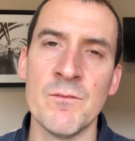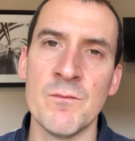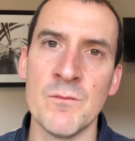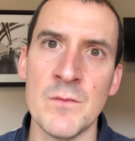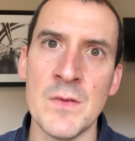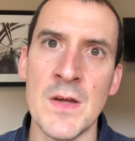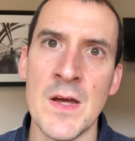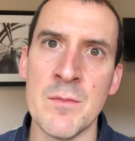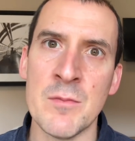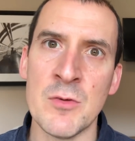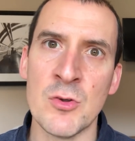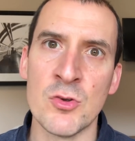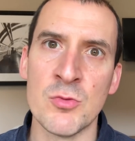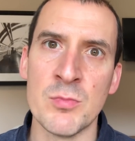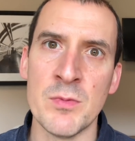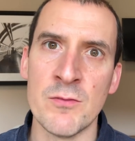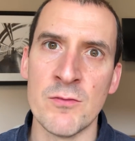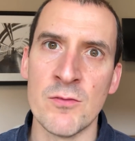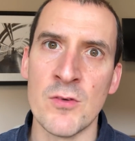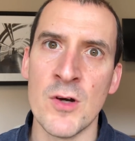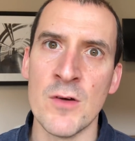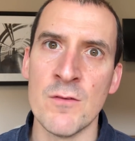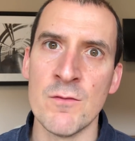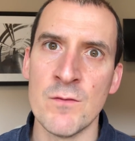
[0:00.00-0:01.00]
Emile Smith
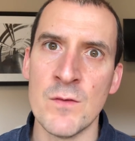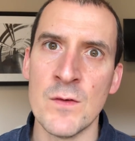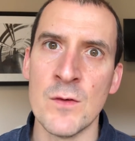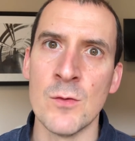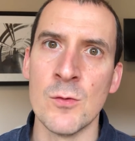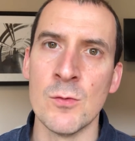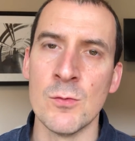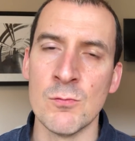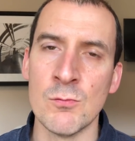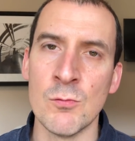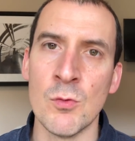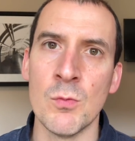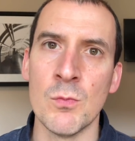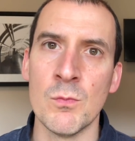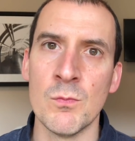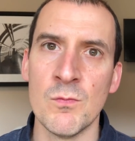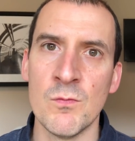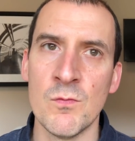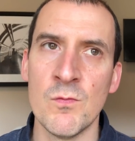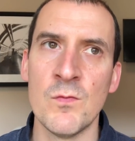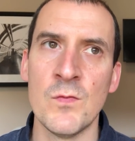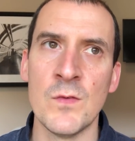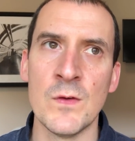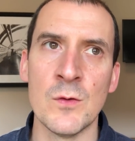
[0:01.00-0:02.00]
Rowe
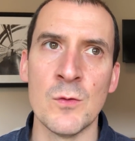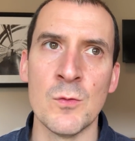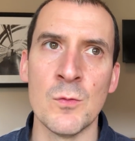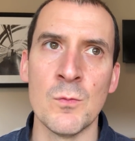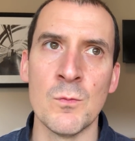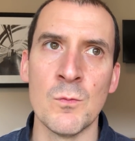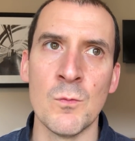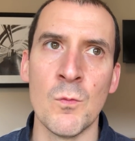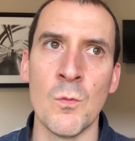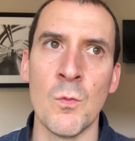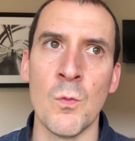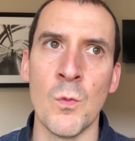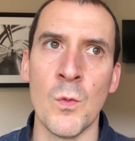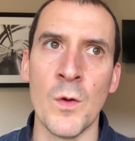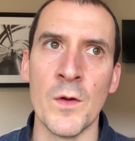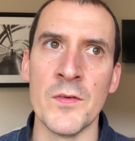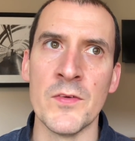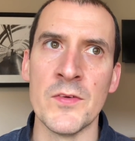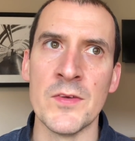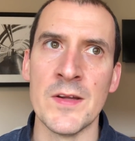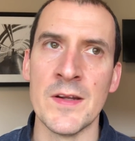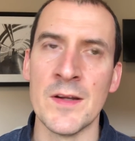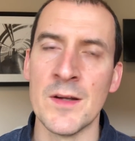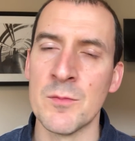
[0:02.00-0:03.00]
feel
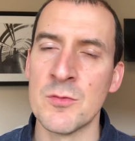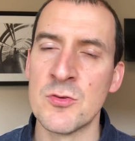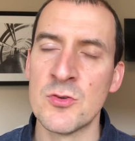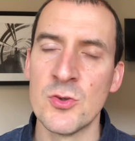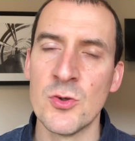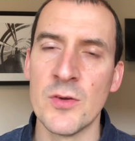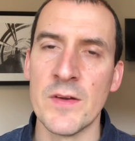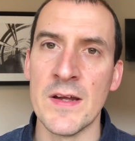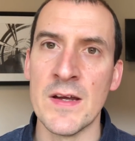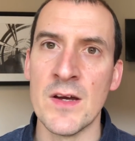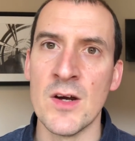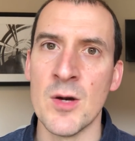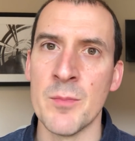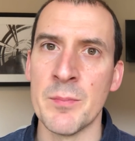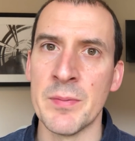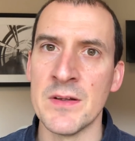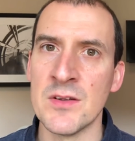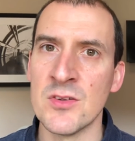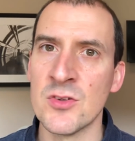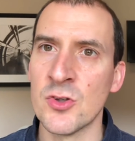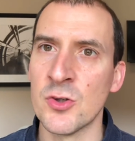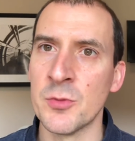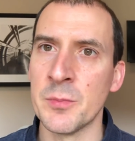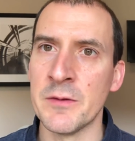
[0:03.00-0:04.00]
wanted, and I'm sure they are, but
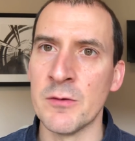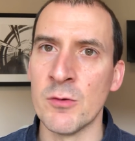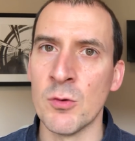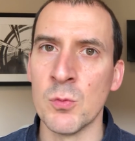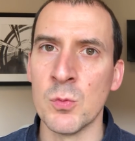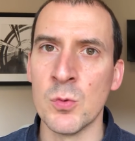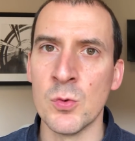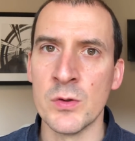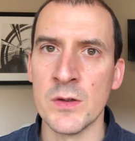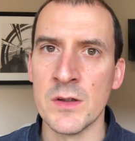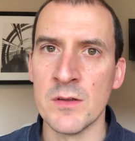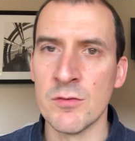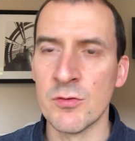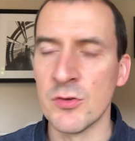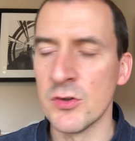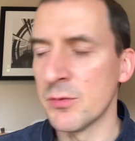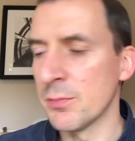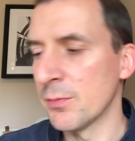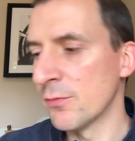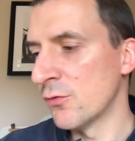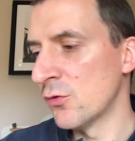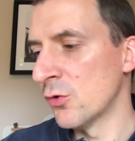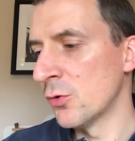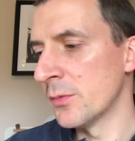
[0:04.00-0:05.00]
he's got to be rewarded for his
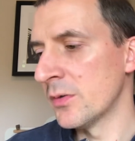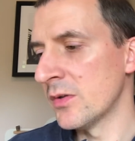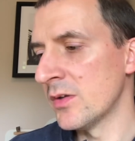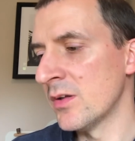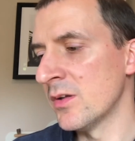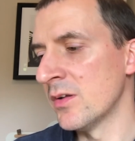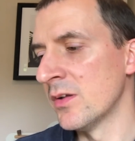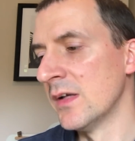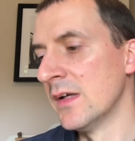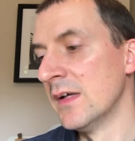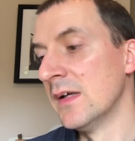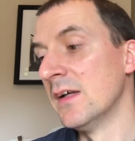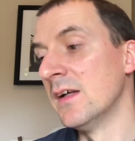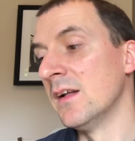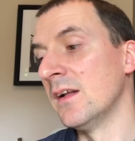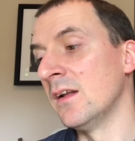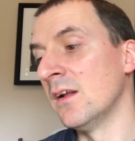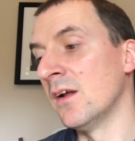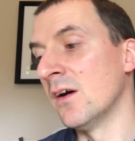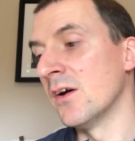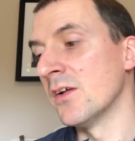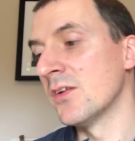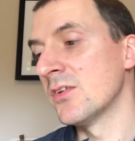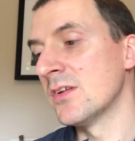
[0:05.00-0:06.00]
performances
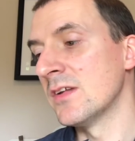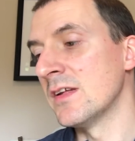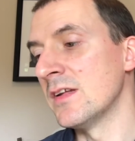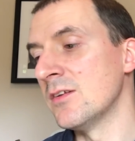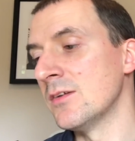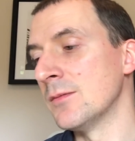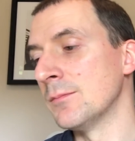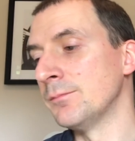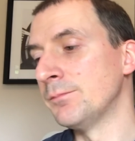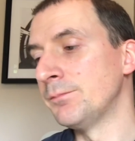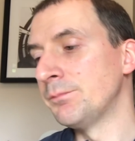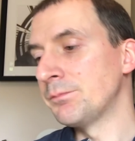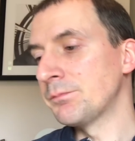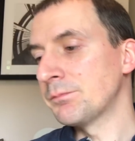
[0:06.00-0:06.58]
last season.